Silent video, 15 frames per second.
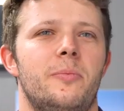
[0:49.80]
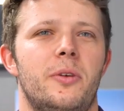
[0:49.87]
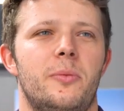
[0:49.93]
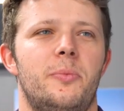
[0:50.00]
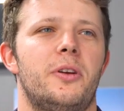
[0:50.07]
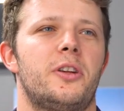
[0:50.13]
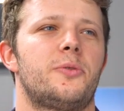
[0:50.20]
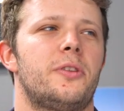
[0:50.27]
But the
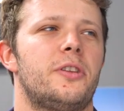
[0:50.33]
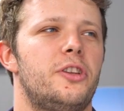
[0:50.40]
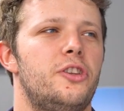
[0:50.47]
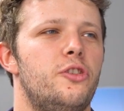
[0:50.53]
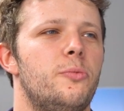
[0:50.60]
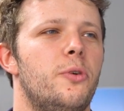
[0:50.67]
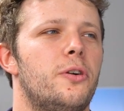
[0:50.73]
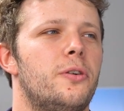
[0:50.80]
biggest one of the
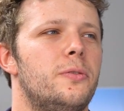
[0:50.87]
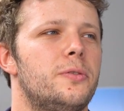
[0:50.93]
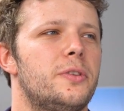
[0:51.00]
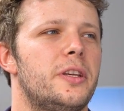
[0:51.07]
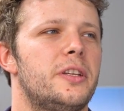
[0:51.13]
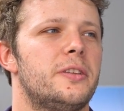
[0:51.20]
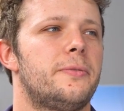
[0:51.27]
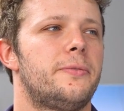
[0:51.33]
new models
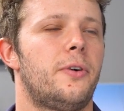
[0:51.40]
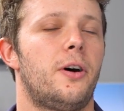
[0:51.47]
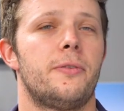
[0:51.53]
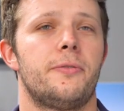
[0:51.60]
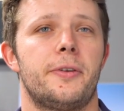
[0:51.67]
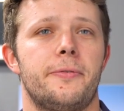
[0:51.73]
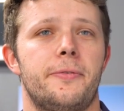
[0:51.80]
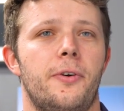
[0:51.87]
is a
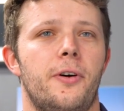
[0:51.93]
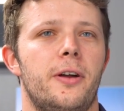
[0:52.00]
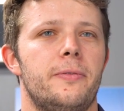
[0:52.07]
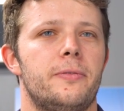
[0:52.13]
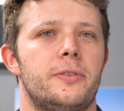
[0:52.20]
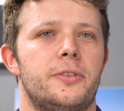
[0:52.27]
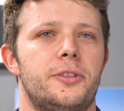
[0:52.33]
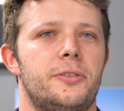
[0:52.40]
515,
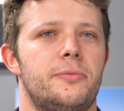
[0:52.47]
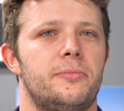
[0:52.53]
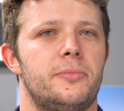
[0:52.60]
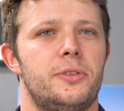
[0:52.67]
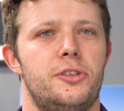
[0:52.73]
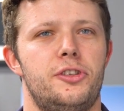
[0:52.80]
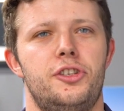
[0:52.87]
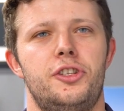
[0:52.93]
which
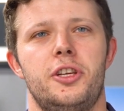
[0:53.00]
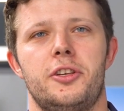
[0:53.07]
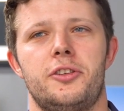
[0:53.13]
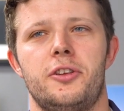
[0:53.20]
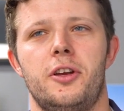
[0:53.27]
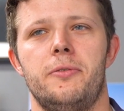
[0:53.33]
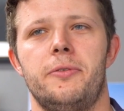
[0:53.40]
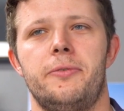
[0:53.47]
is
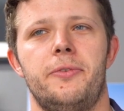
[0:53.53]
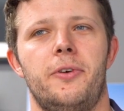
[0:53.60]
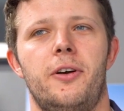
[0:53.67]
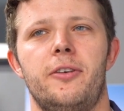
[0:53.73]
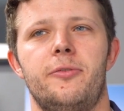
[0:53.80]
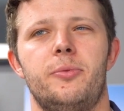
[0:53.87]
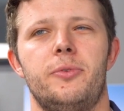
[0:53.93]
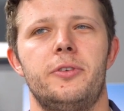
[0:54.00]
just over
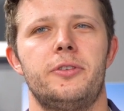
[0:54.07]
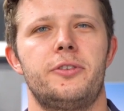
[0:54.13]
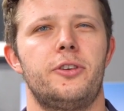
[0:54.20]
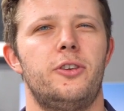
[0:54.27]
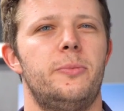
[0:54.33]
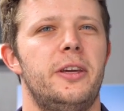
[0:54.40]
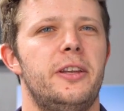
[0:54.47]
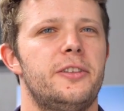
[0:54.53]

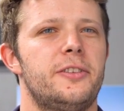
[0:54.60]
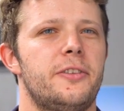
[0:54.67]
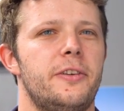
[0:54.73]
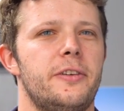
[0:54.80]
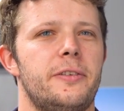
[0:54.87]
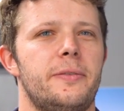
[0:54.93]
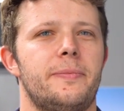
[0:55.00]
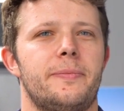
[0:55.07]
5.2 meters, I
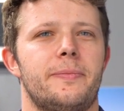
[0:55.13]
think.